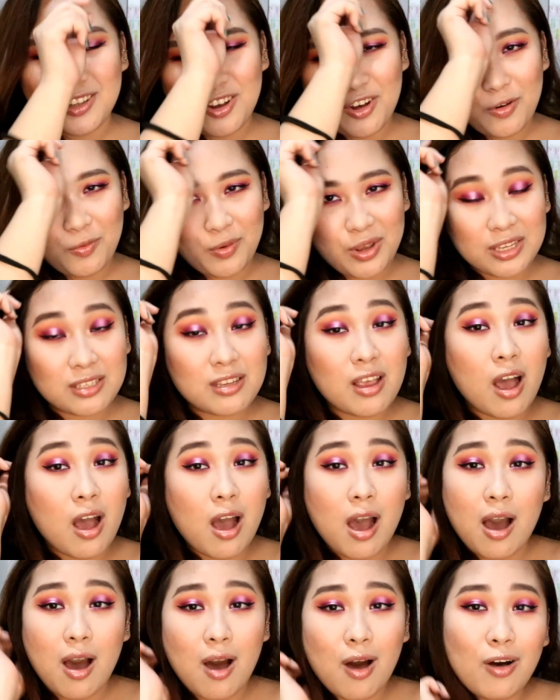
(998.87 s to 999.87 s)
always
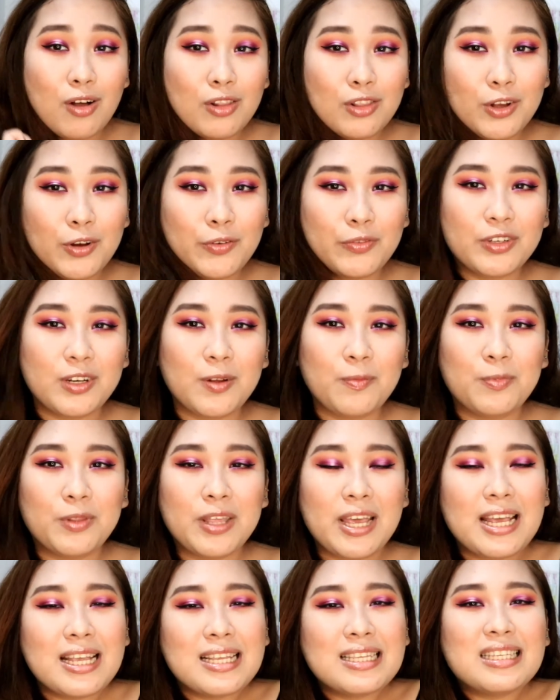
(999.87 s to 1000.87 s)
all over the
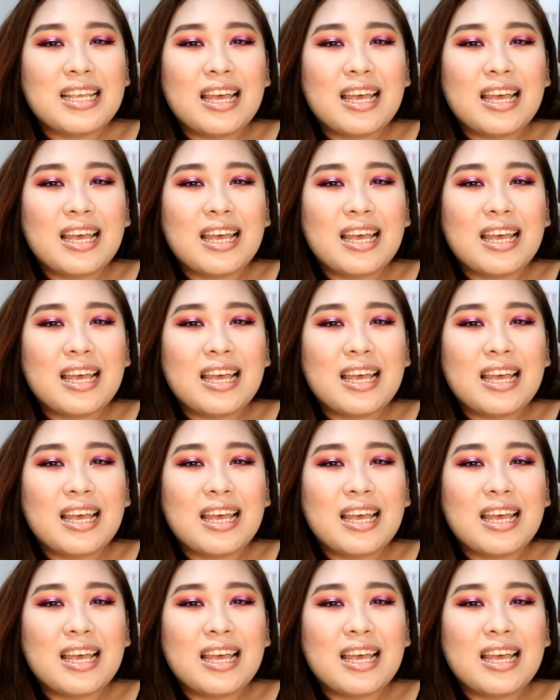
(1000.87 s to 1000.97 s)
place.